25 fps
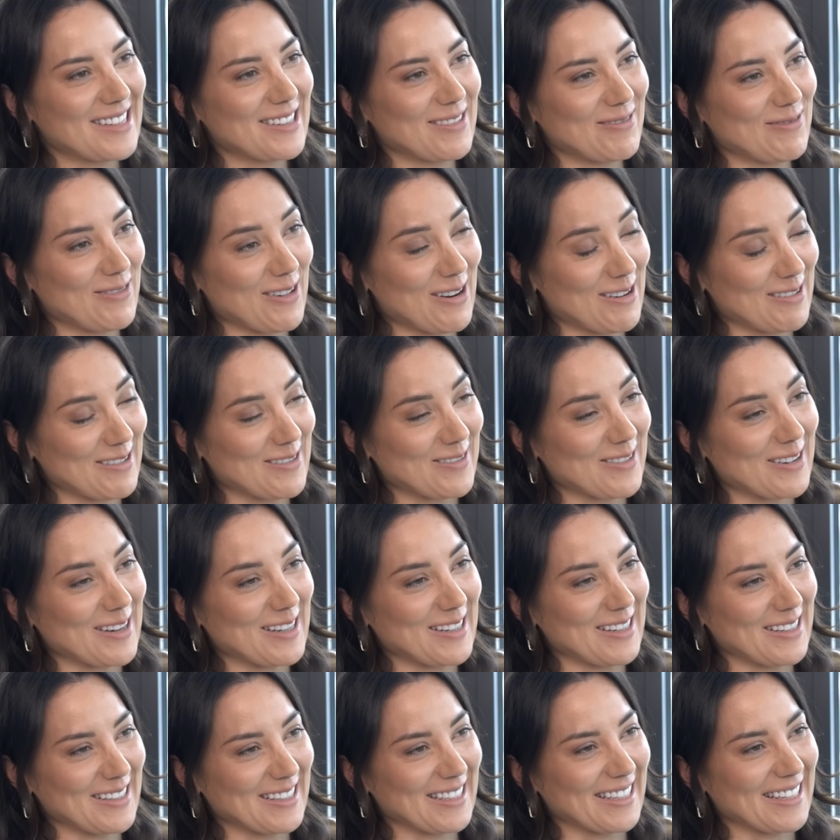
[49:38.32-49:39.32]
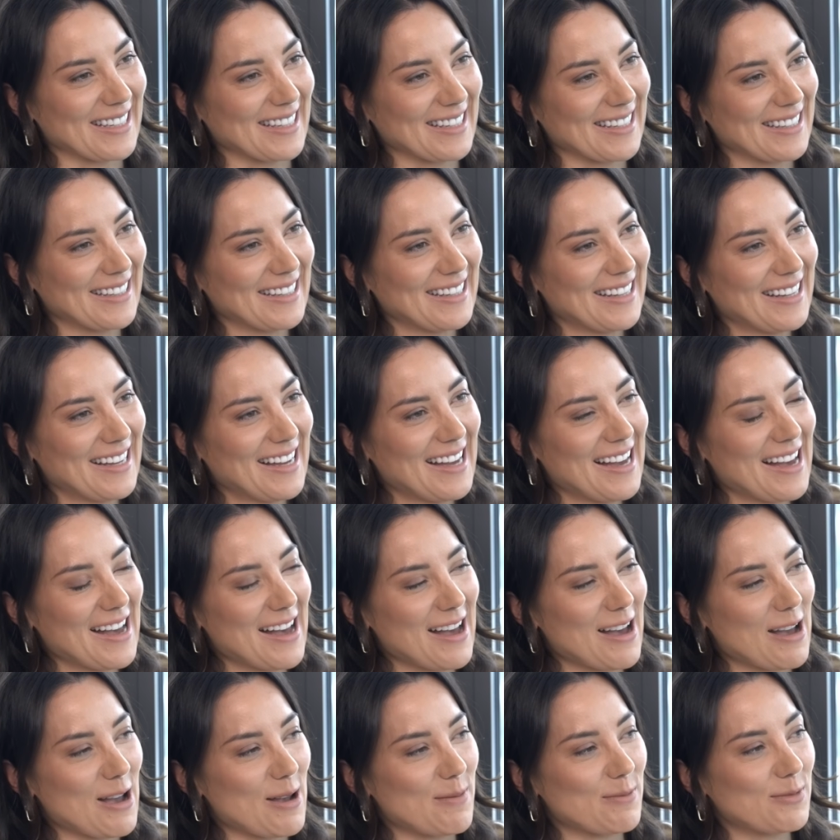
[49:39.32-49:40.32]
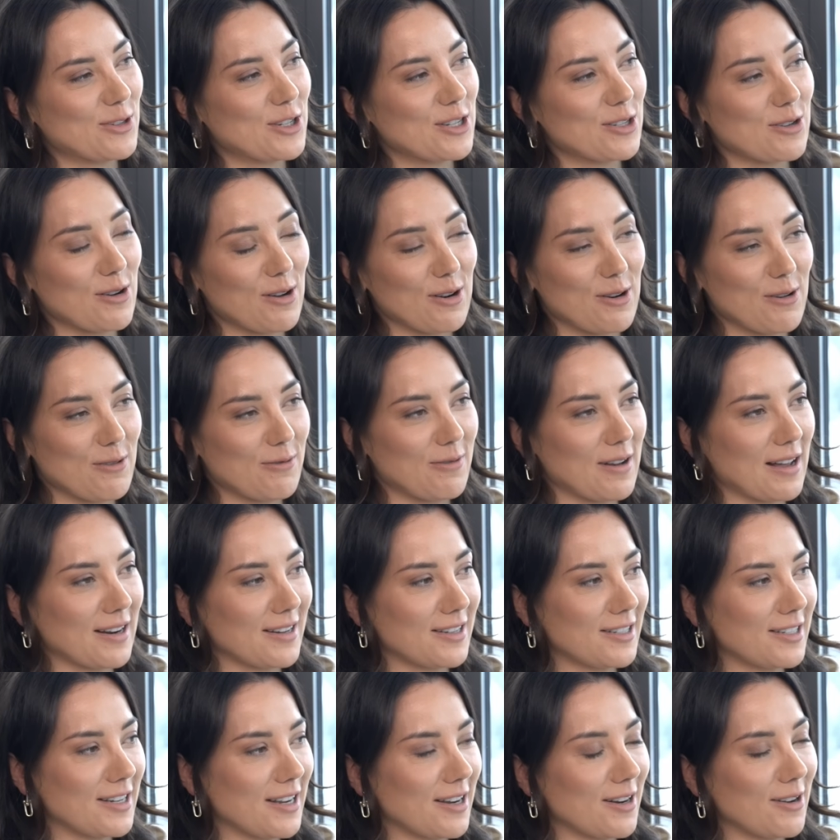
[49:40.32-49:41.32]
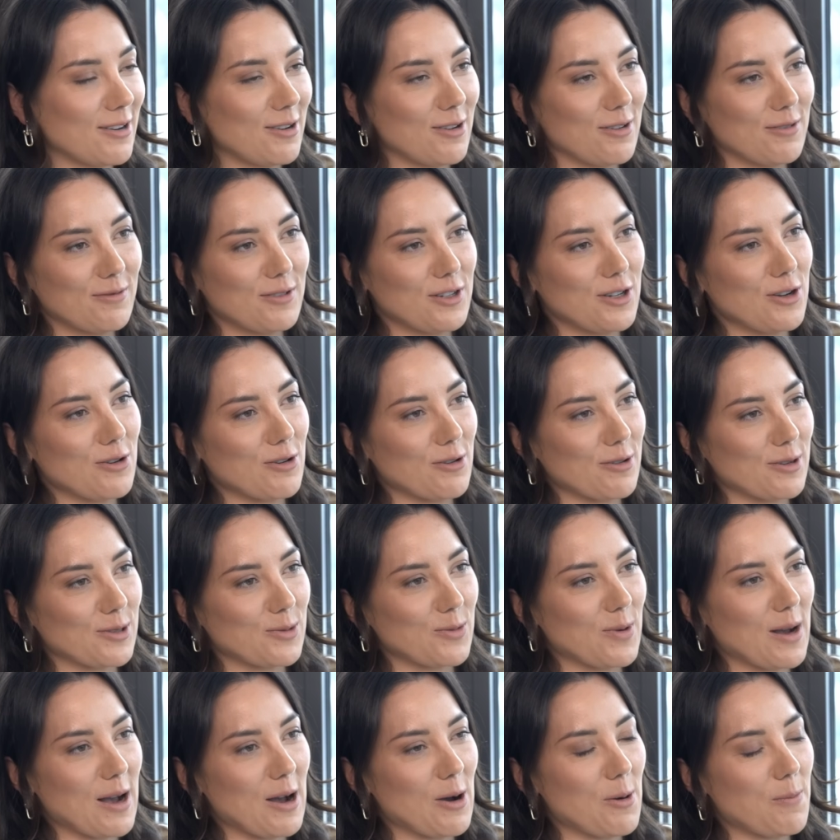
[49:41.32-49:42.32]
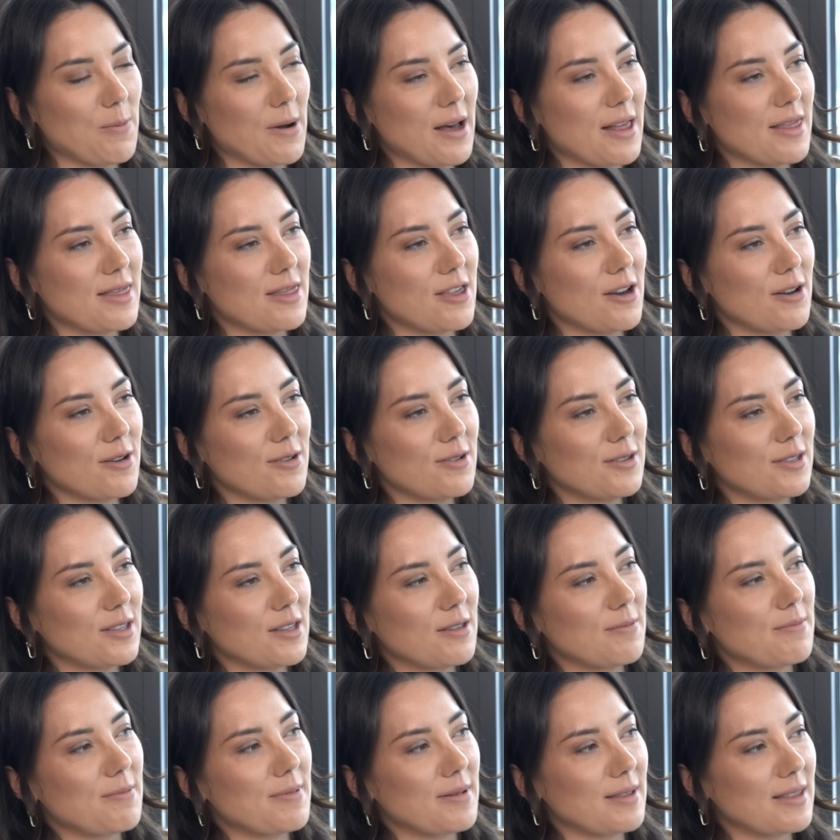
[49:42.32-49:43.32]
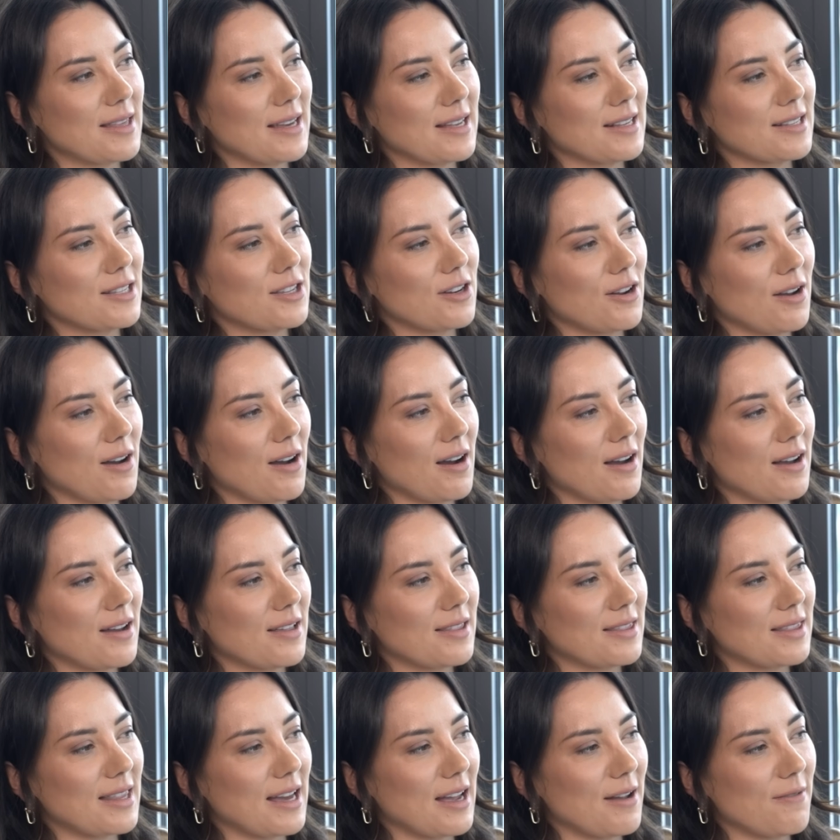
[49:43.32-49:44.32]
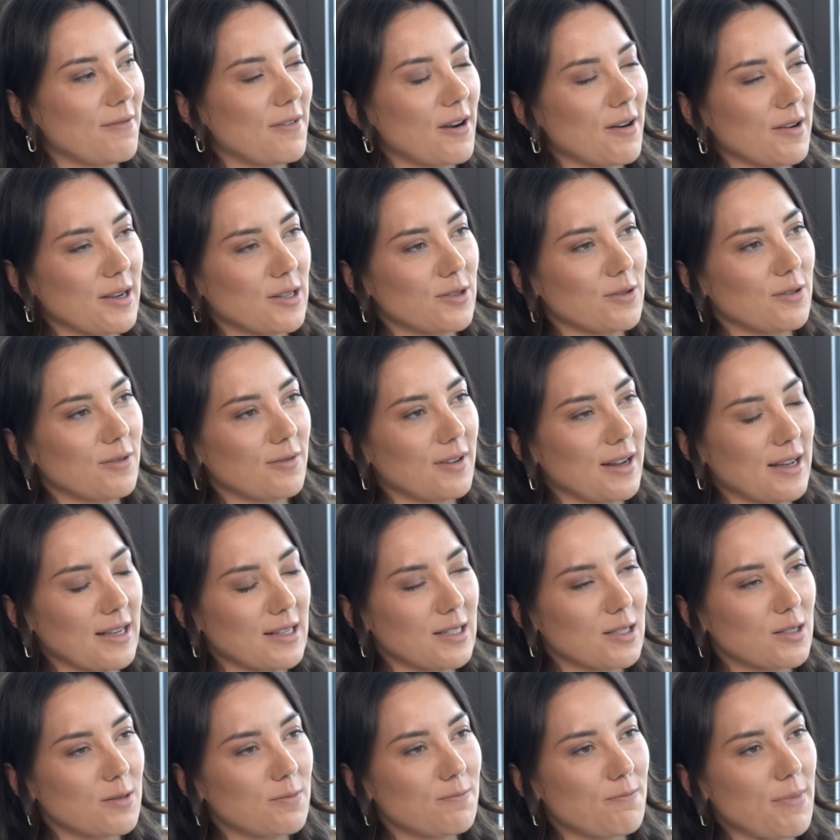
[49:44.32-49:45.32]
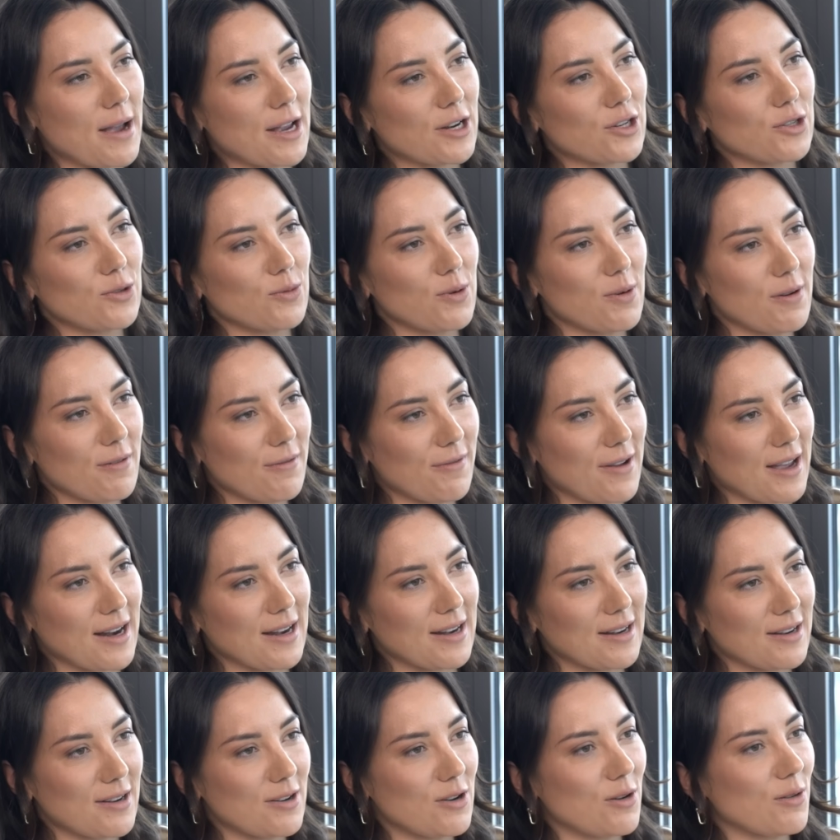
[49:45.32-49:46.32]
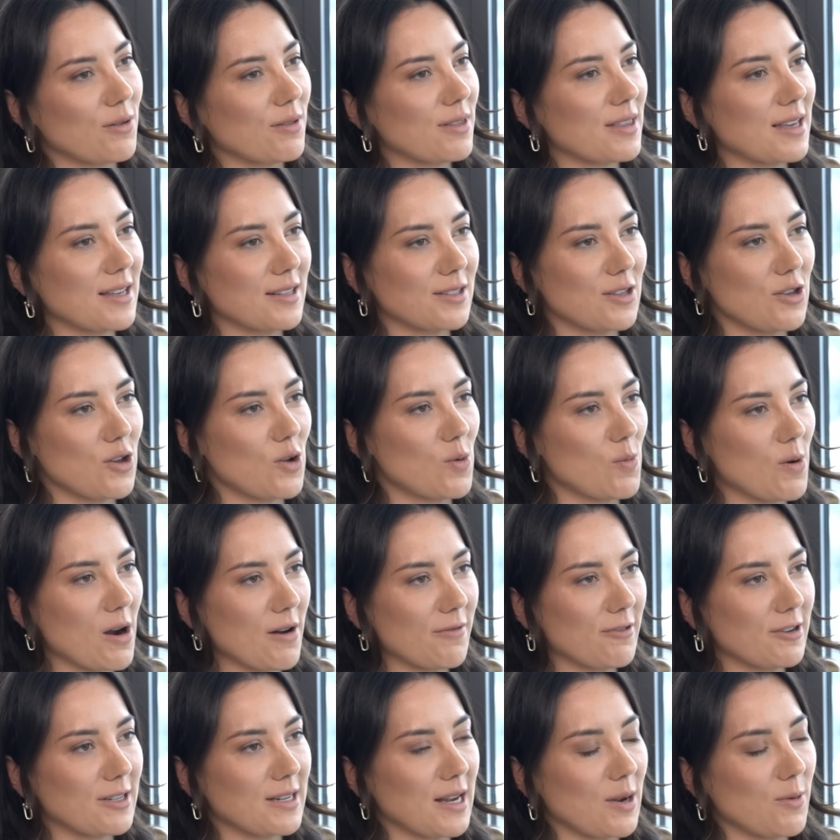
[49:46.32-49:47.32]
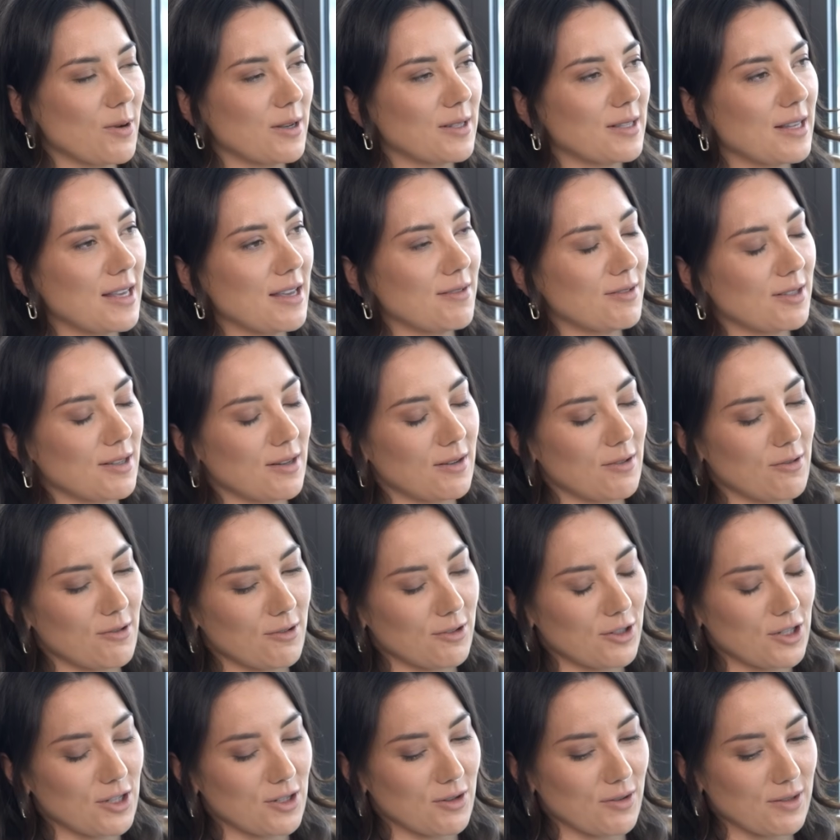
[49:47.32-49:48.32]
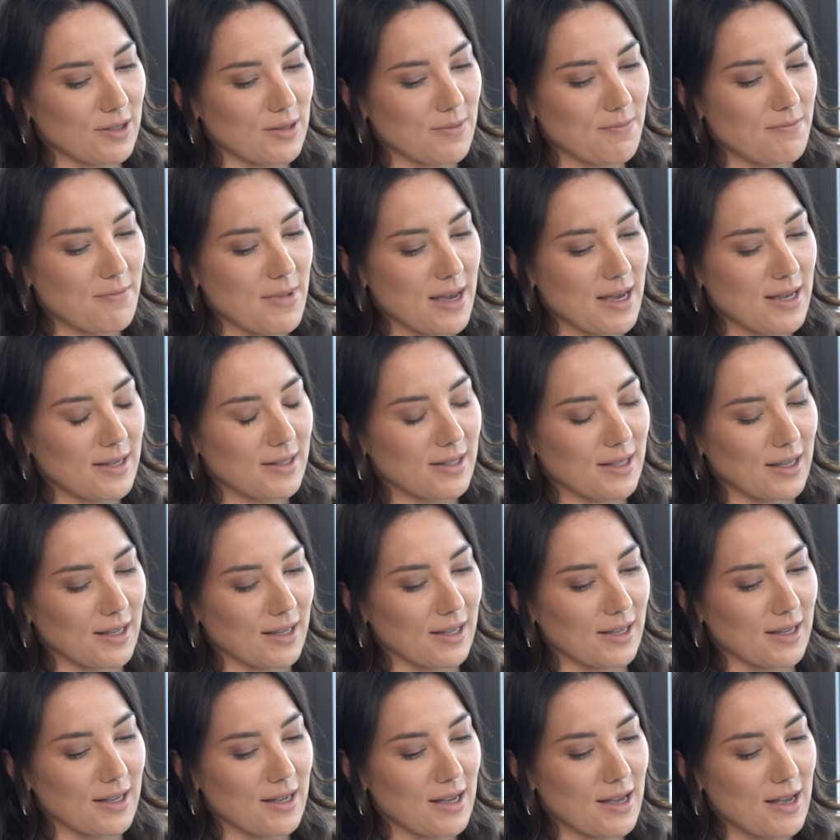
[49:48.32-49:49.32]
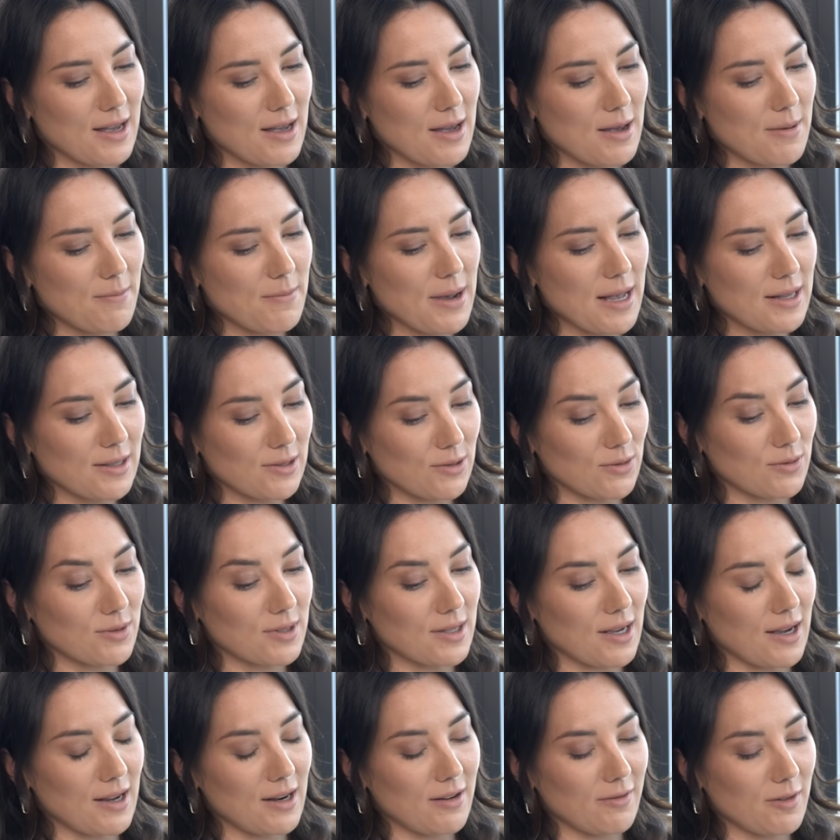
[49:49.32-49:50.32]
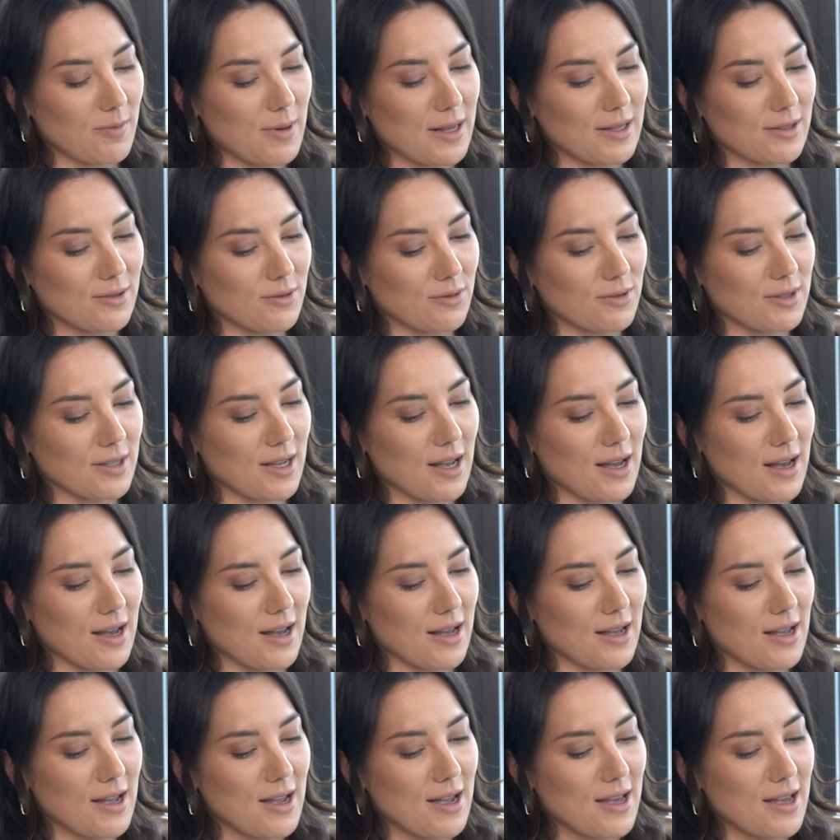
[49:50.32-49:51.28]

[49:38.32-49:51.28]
very, very lucky. She's got a lot of Valentino, a lot of Dior as well. But those are the things, they're very sort of like special event, not things that you can wear every day. Whereas the Yves Saint Laurent, she's got this amazing pencil skirt. I love a pencil skirt.